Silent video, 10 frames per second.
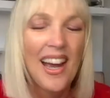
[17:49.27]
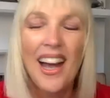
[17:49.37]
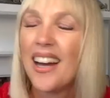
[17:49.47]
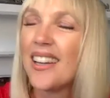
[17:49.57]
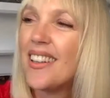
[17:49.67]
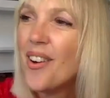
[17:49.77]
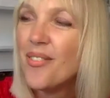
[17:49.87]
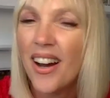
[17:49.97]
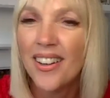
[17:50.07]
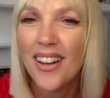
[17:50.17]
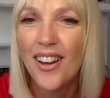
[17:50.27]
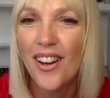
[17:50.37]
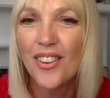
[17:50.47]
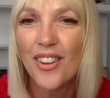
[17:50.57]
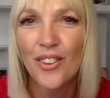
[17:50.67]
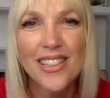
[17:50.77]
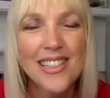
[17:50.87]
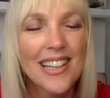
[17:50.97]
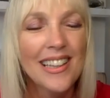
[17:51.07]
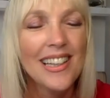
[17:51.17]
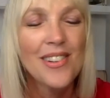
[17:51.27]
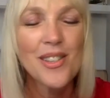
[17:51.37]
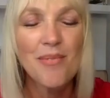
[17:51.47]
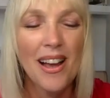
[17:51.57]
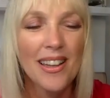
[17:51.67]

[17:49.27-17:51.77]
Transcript: And, um, and I heard the Lord as clear as a bell,